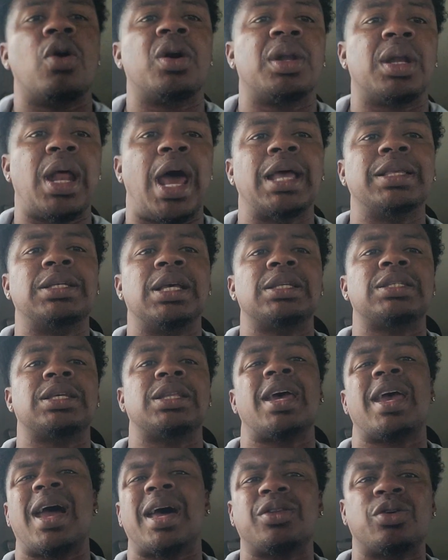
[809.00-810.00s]
than I did
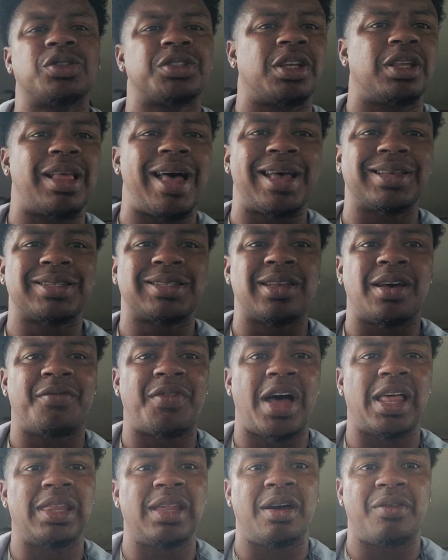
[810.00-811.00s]
today. I know it's a lot of stuff
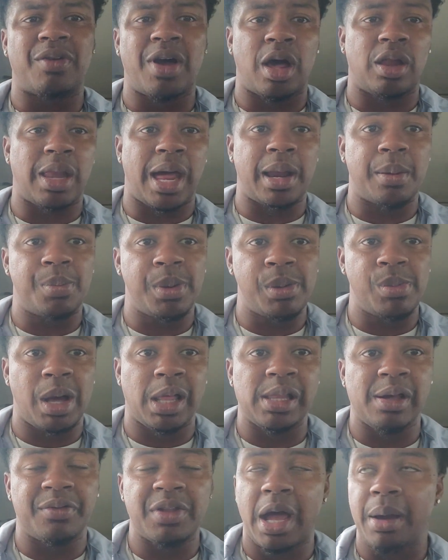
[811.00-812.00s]
I left out, a lot of people I
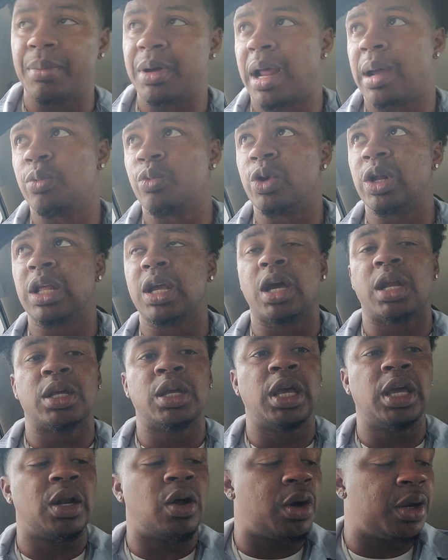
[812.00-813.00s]
left out, but I'm really gonna
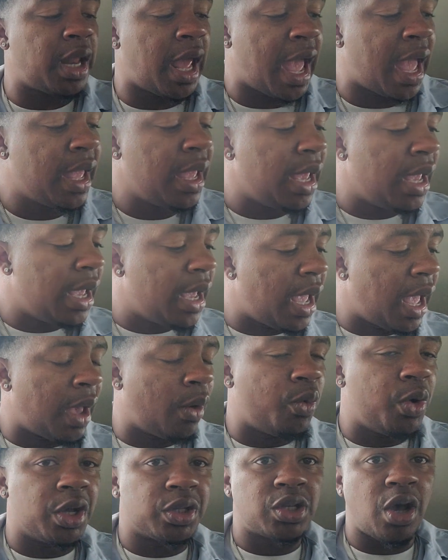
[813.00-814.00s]
hit on that,
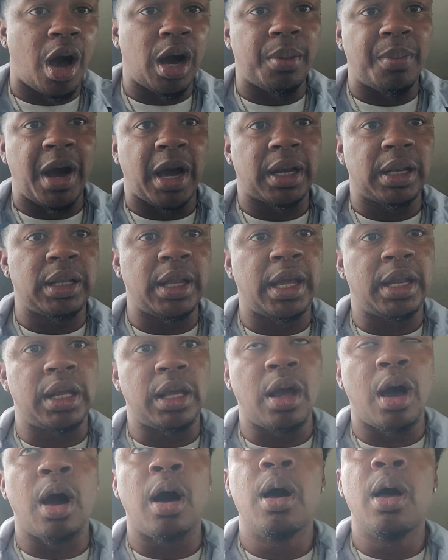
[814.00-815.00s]
and we'll talk about it later,
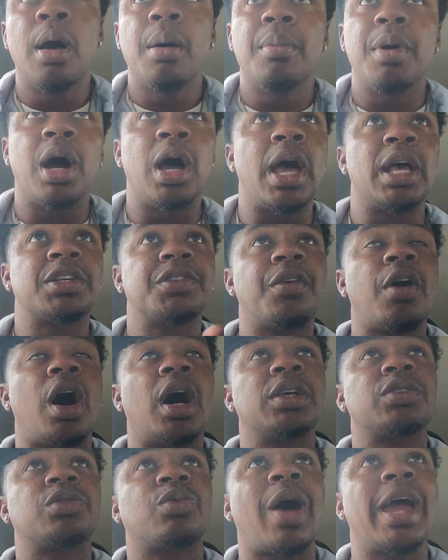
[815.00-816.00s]
y'all. But as
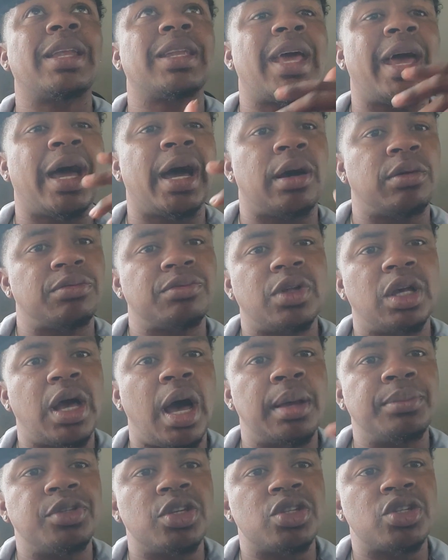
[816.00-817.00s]
far as right now,
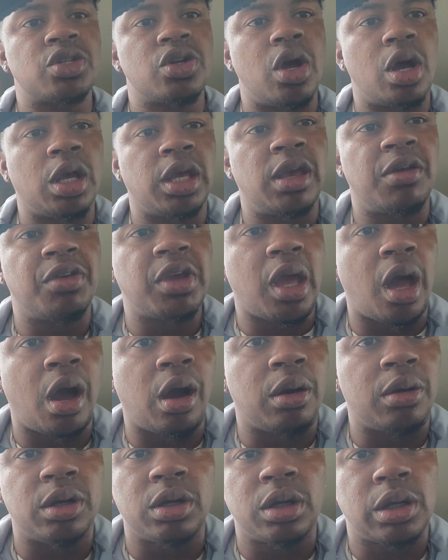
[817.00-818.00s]
I'm just
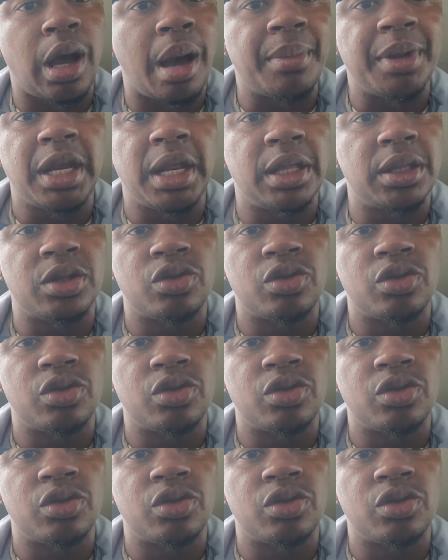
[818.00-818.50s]
coming in and